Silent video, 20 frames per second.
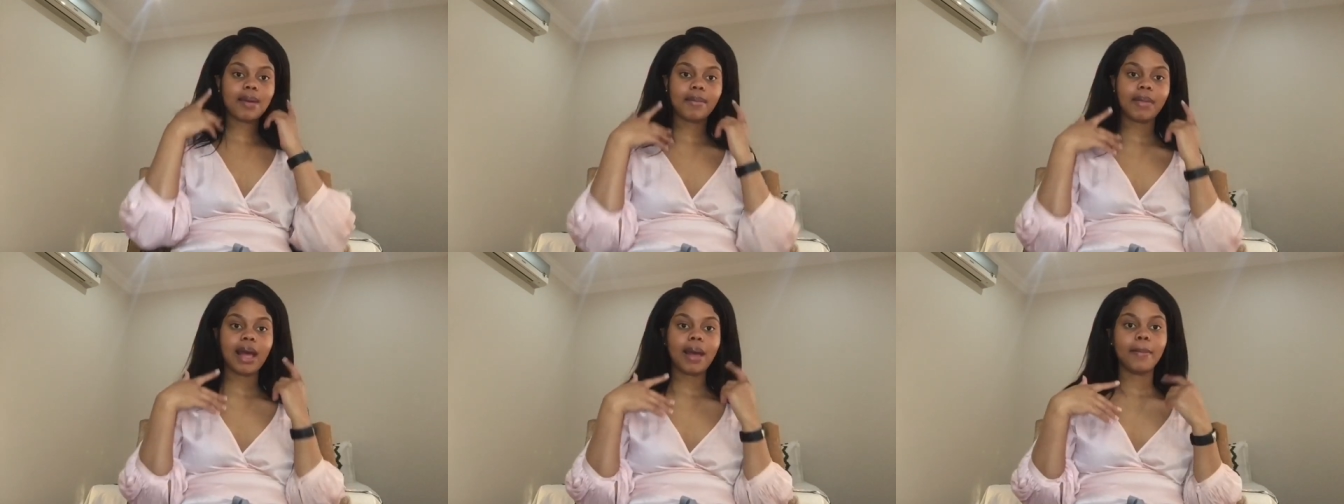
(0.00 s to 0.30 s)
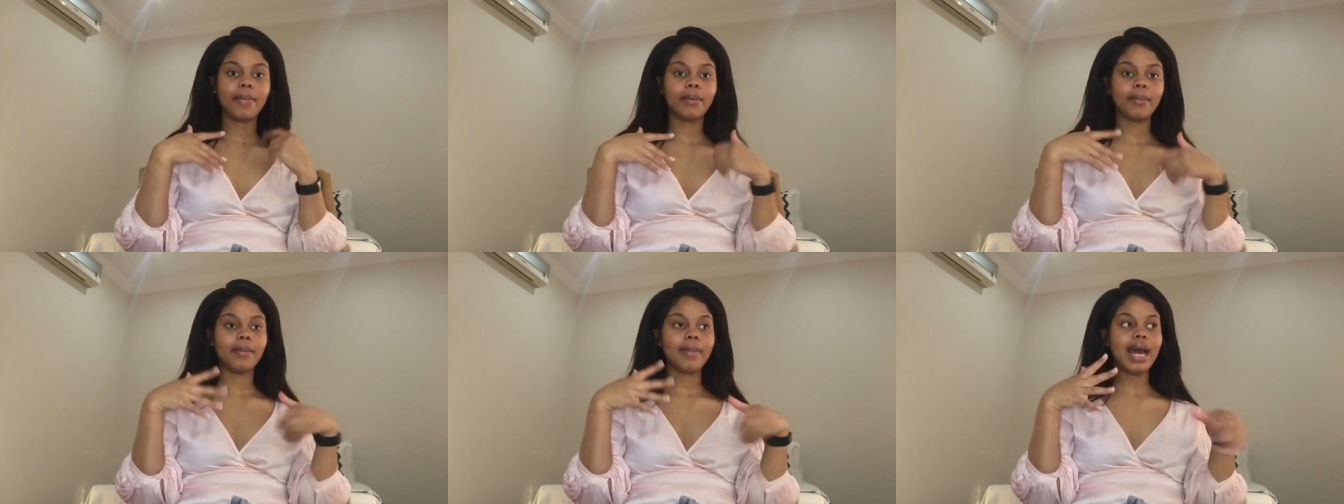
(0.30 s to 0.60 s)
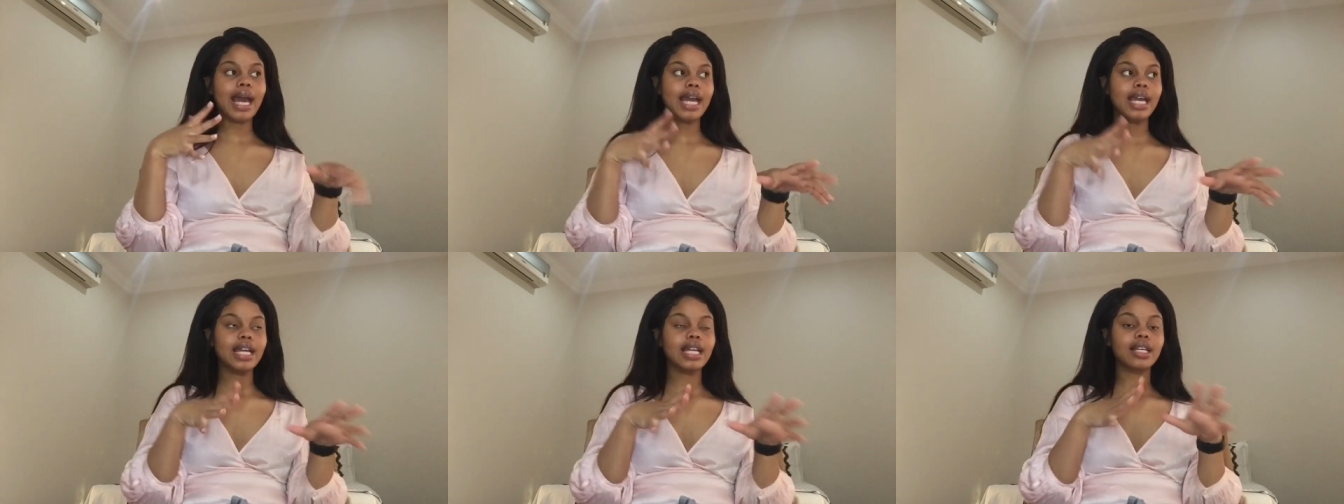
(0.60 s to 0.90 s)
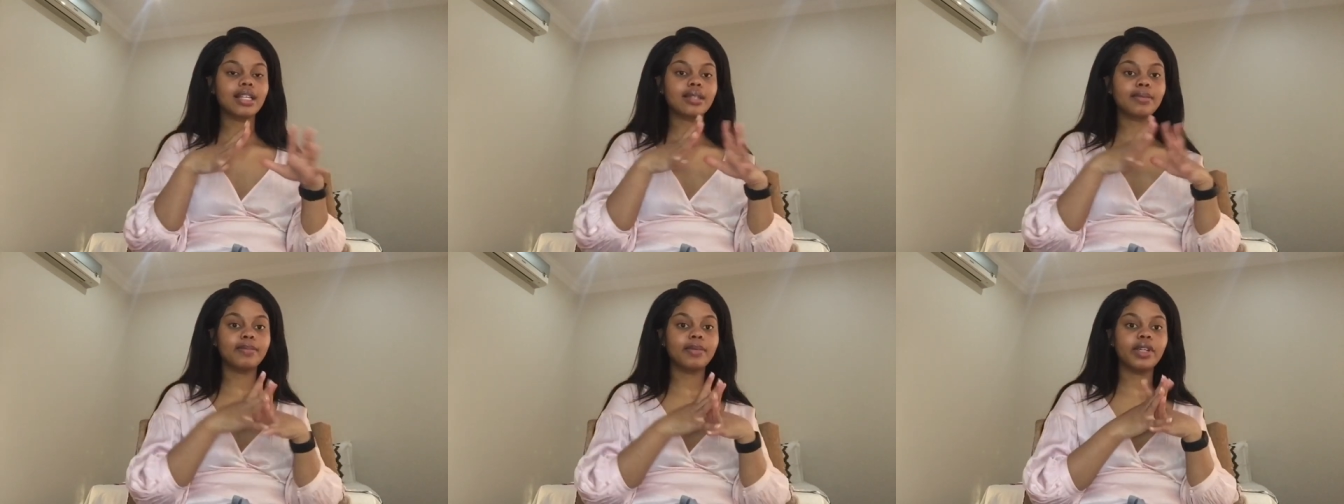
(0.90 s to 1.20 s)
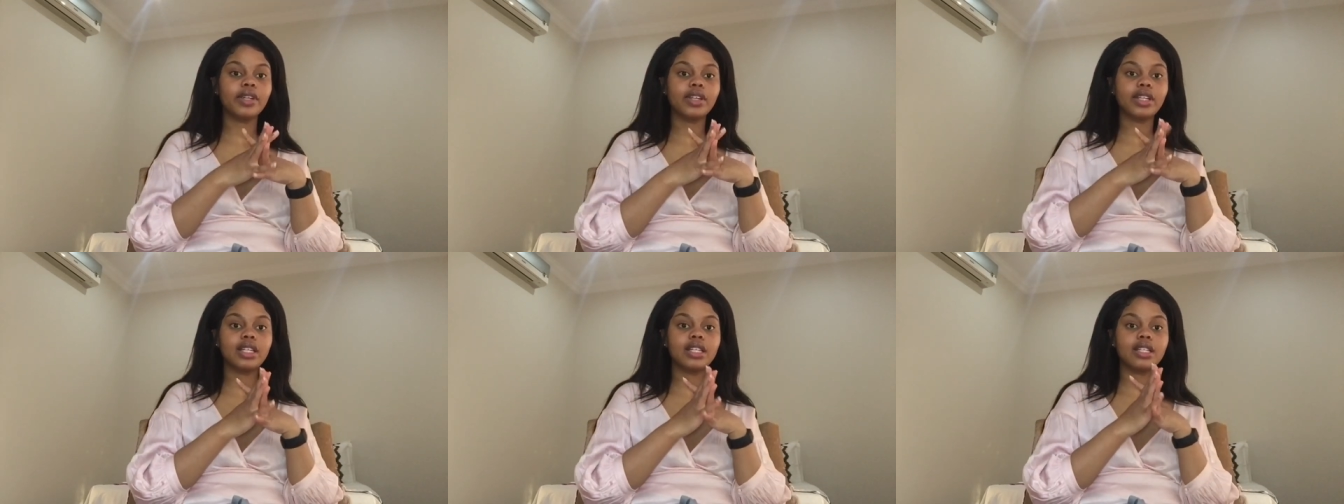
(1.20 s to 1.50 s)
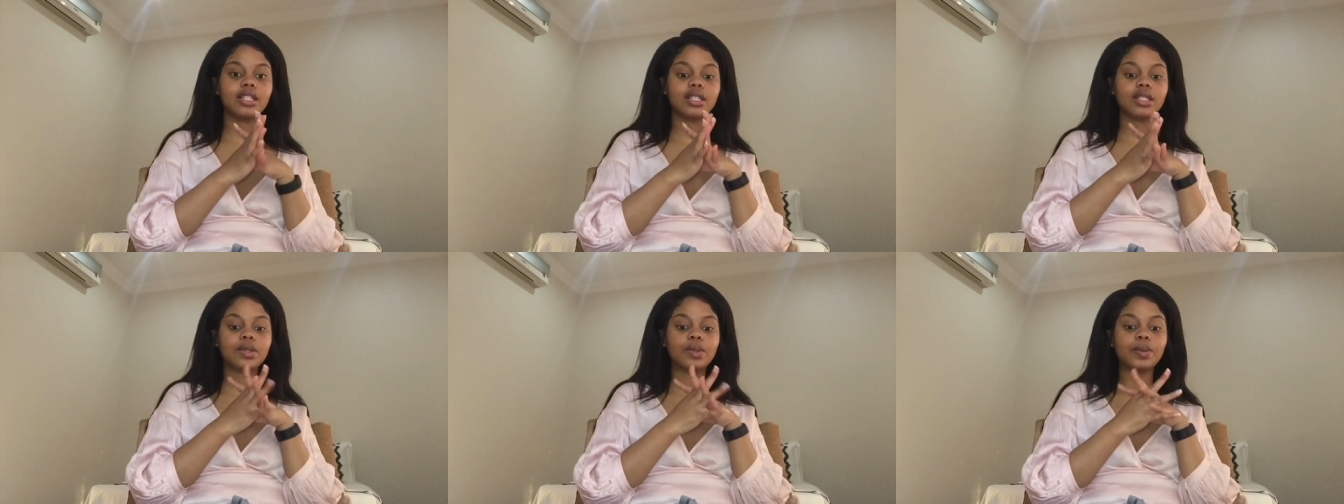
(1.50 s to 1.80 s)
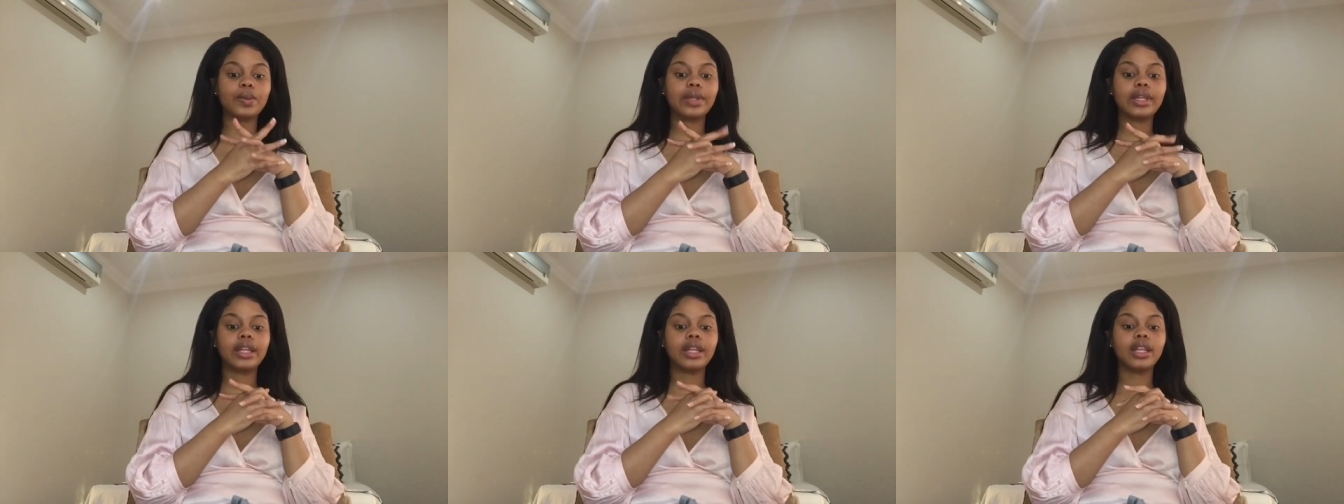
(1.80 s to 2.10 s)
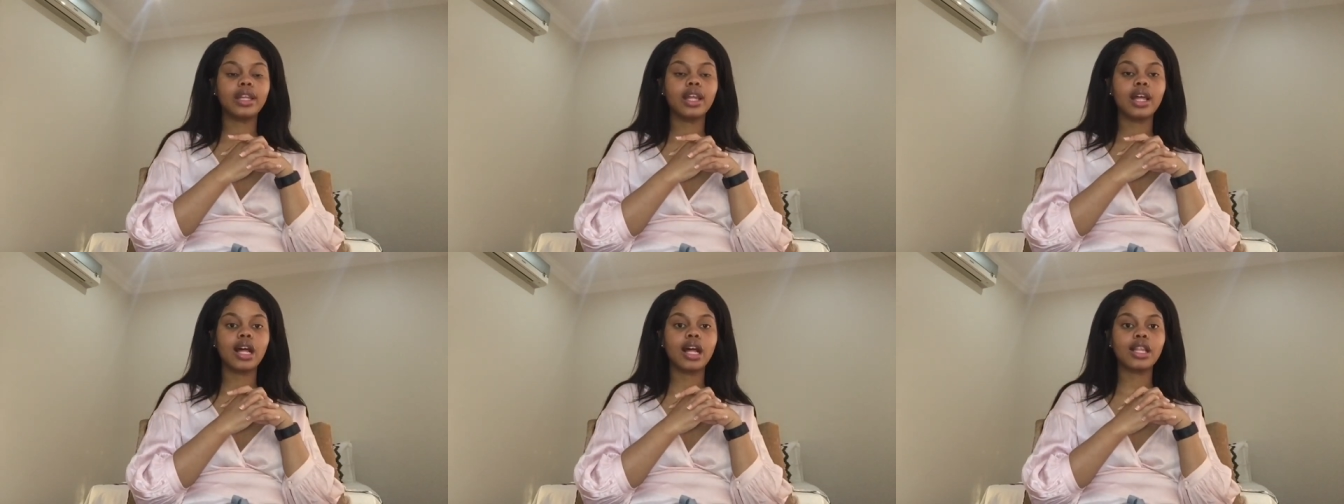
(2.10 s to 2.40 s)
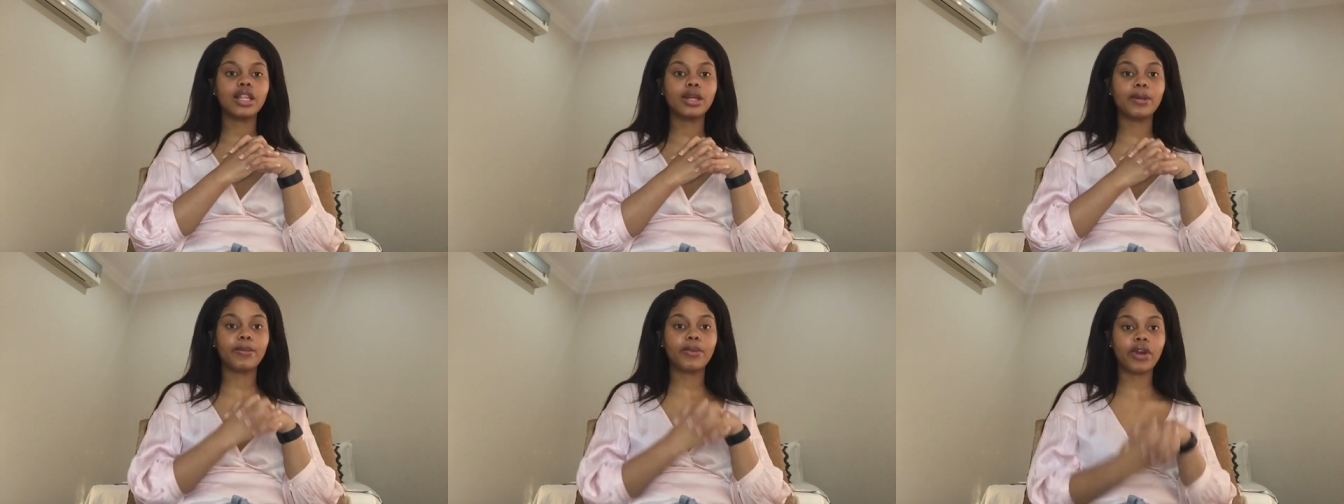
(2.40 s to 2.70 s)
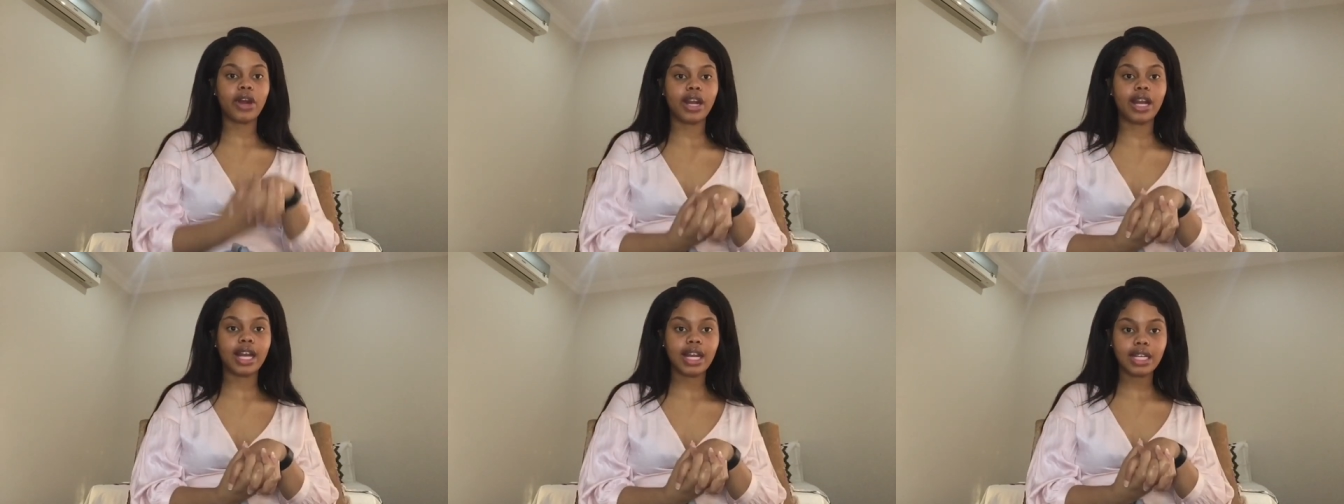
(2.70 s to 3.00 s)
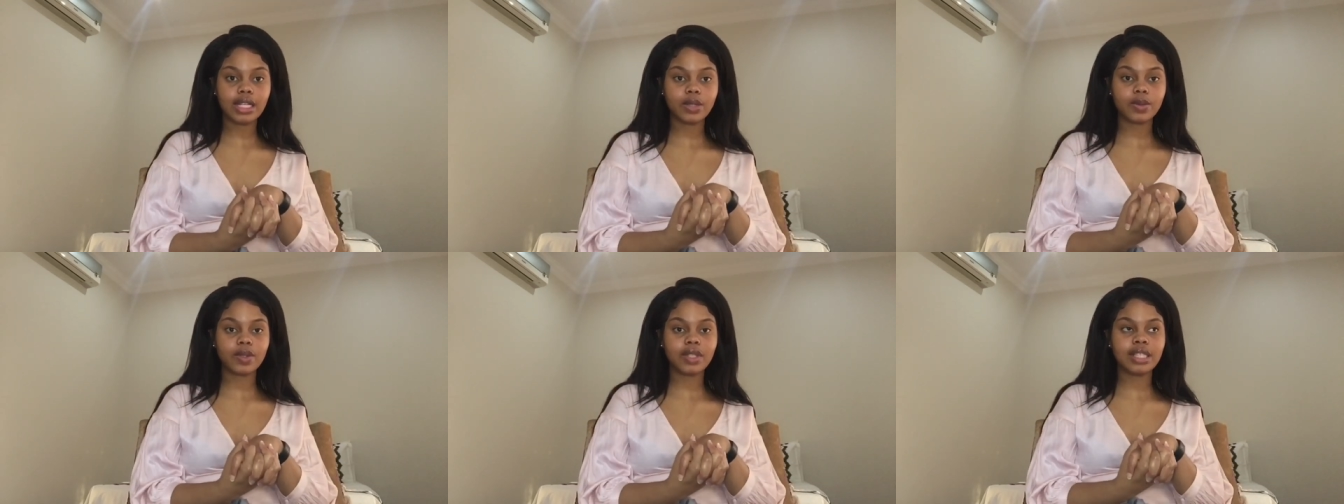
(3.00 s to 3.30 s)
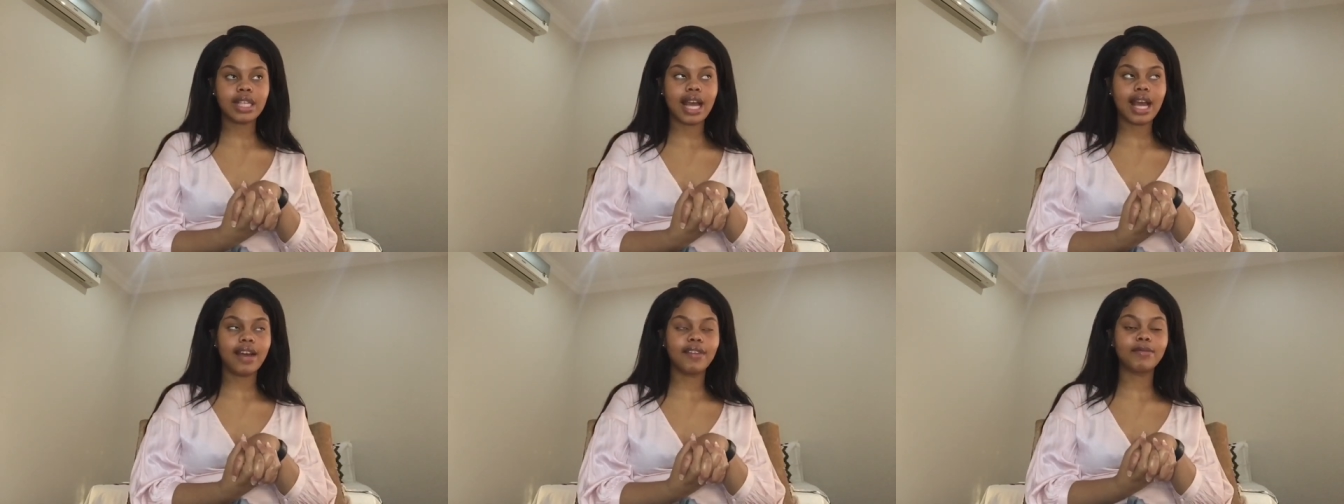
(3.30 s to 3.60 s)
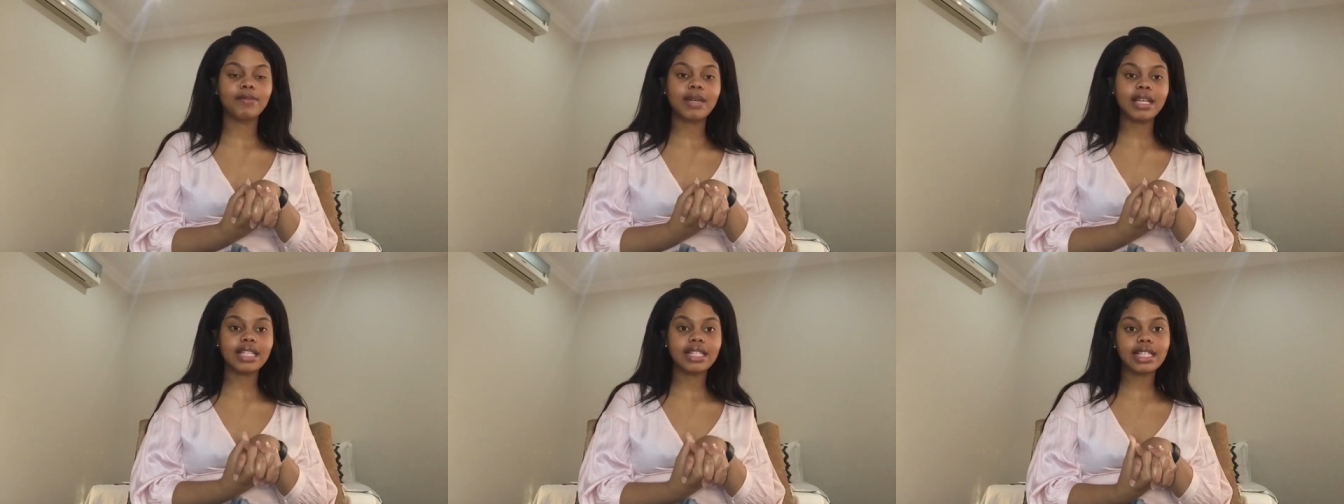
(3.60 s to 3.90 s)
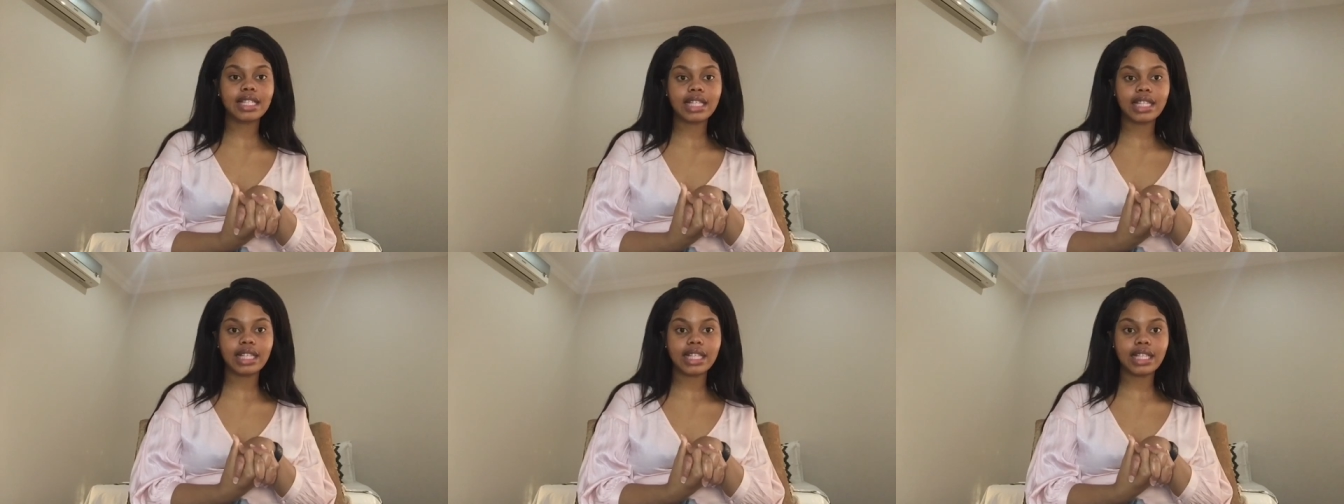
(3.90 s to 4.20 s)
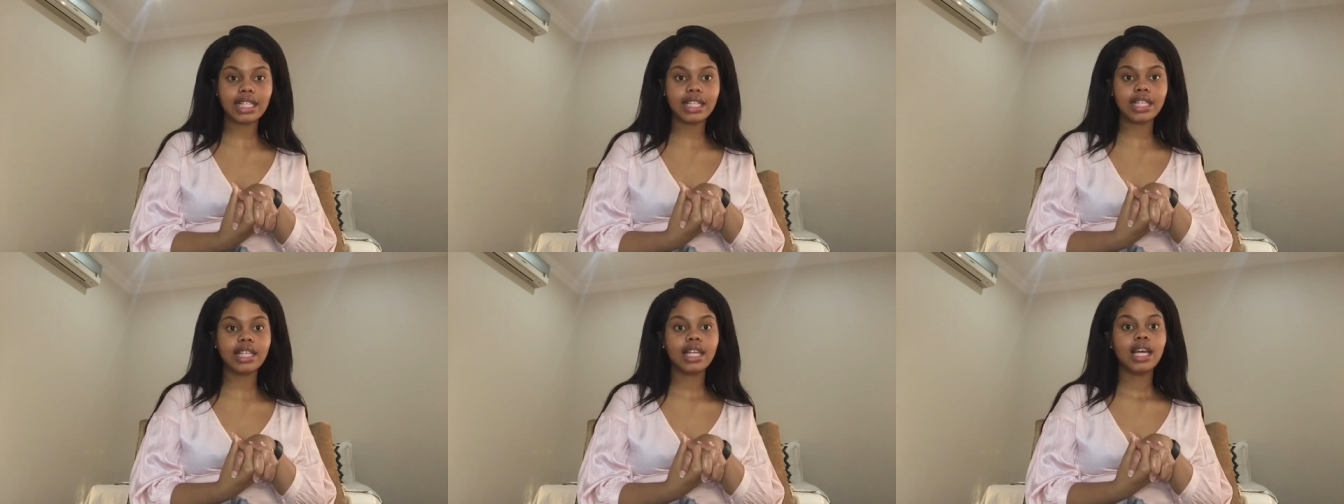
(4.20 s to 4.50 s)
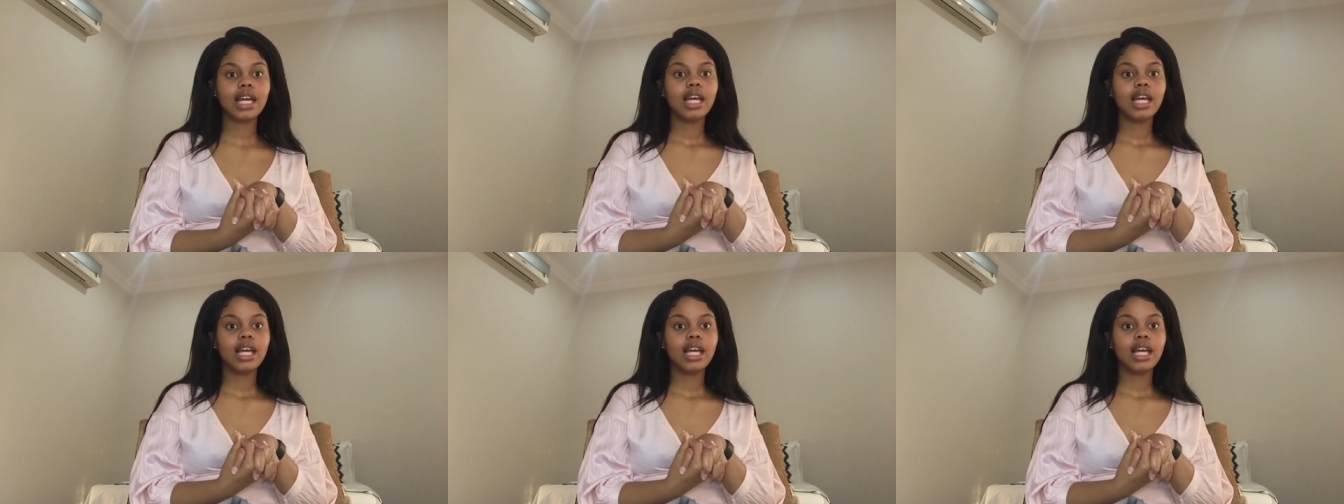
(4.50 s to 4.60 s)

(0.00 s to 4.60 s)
up my experience with the products which i have basically